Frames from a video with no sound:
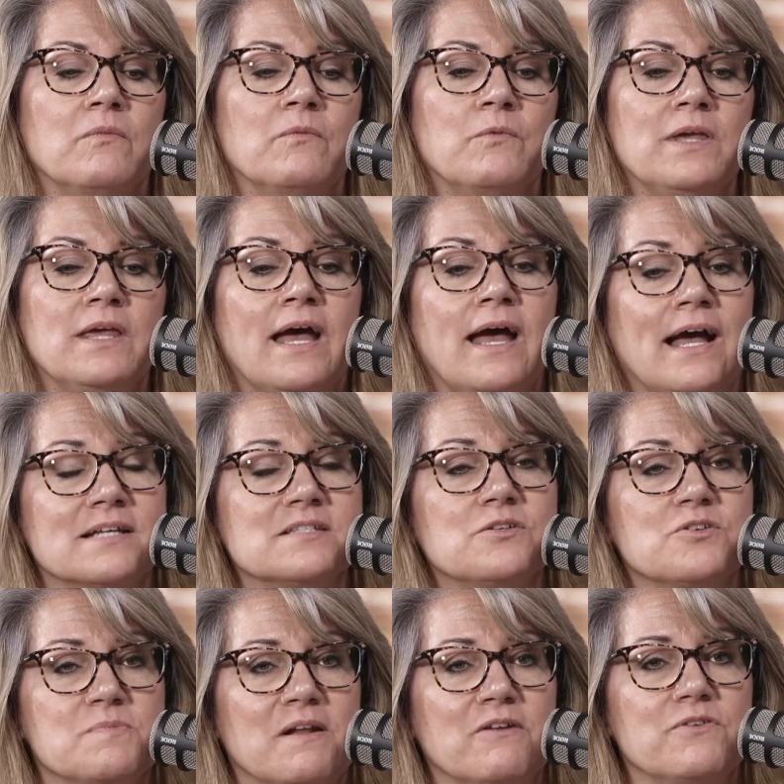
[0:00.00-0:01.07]
we ask
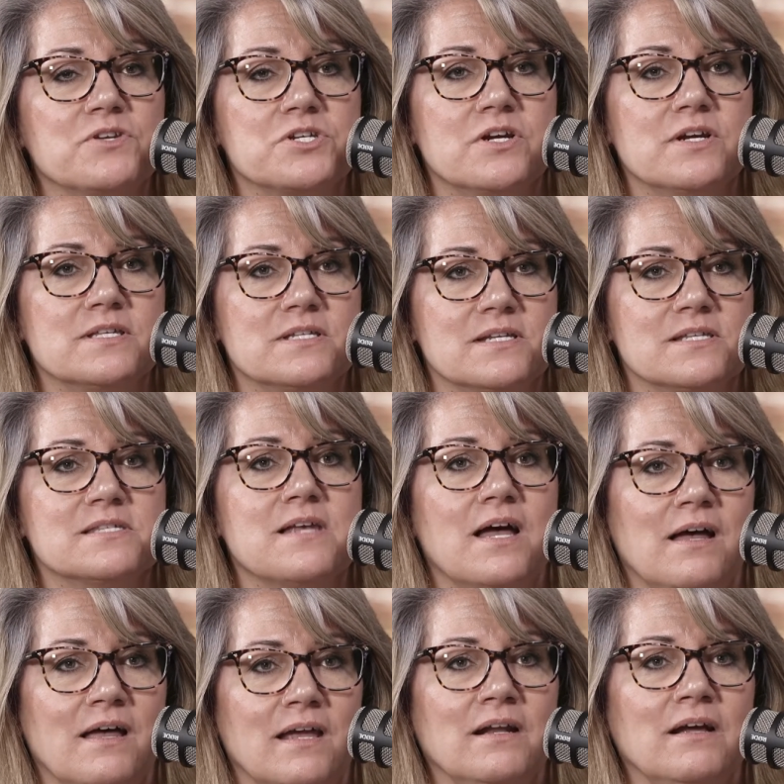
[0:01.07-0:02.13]
those beneficiaries to
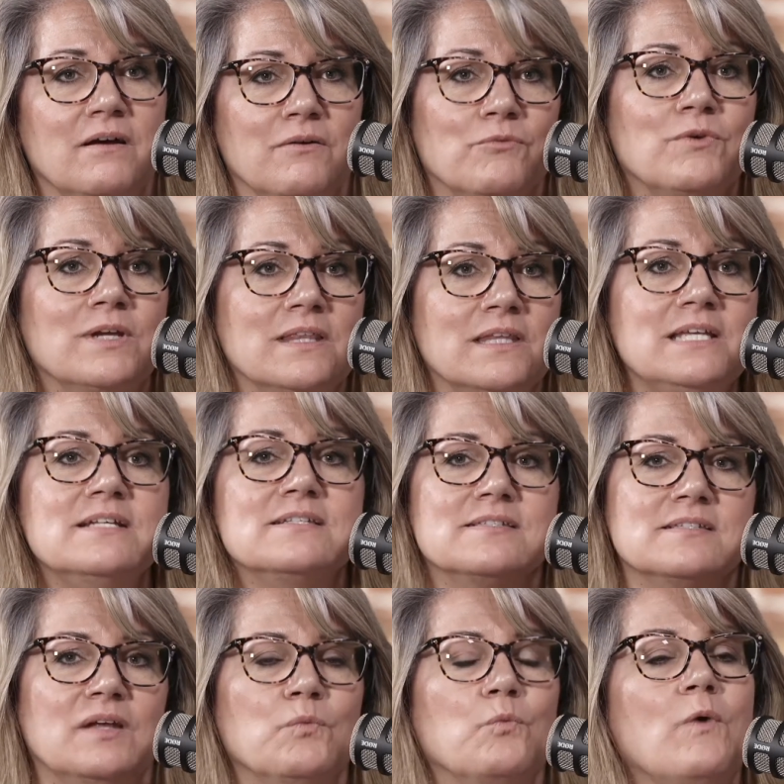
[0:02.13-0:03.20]
sign a
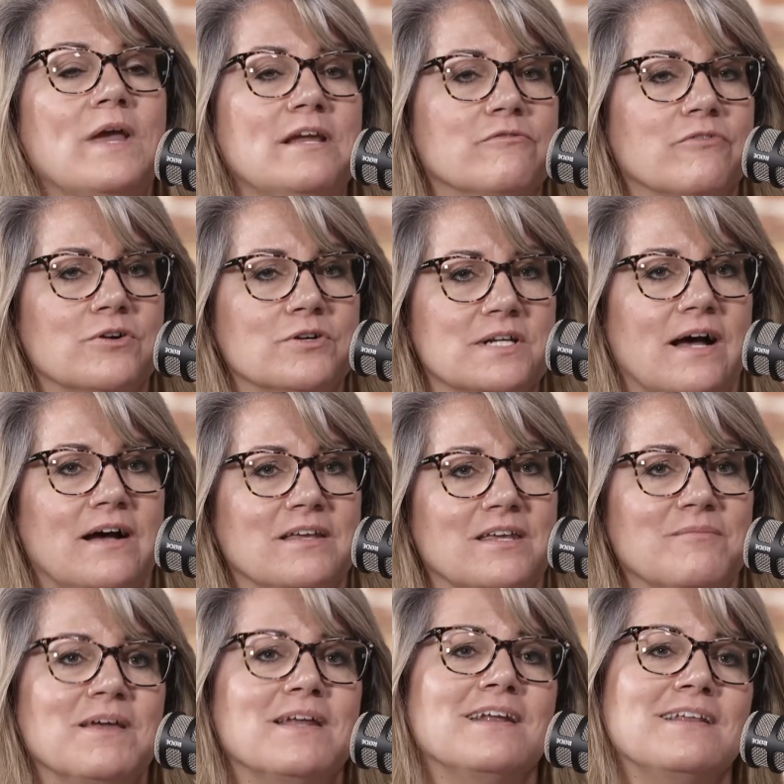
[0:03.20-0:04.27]
release and waiver
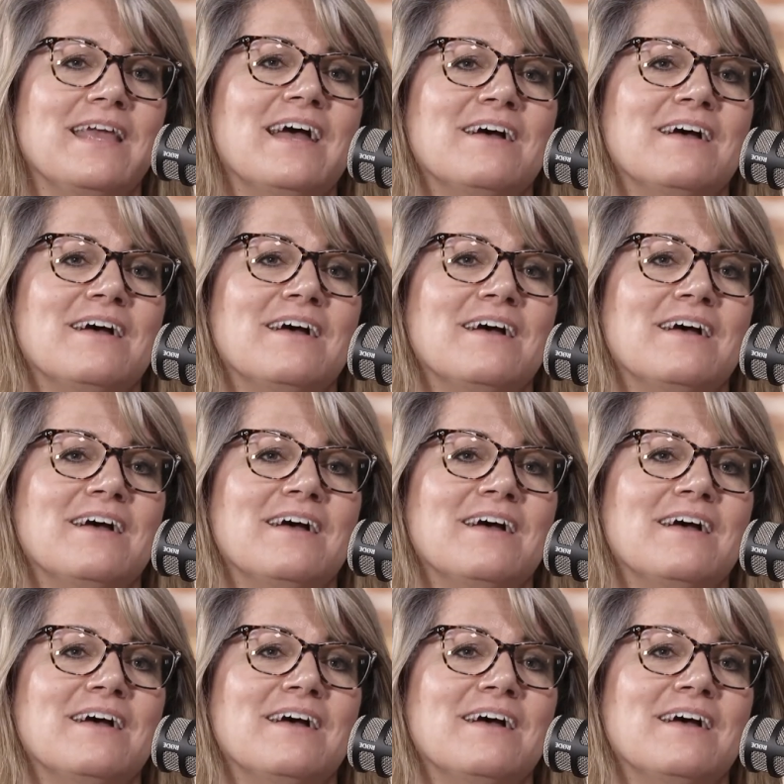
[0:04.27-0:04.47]
document. And